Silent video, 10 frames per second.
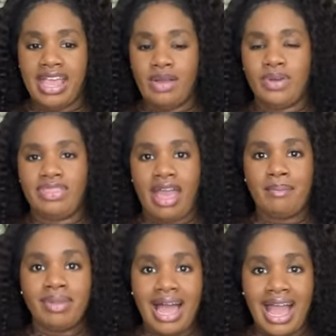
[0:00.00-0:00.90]
it with
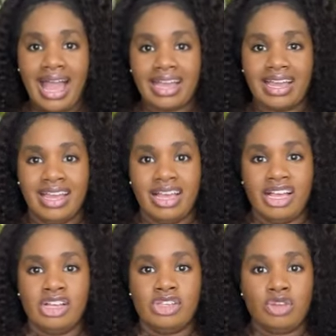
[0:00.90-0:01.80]

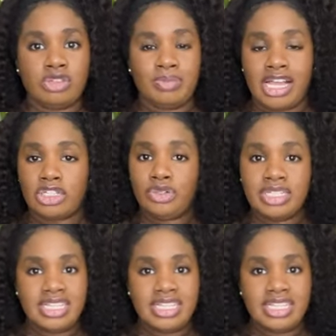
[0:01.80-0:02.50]
those black shorts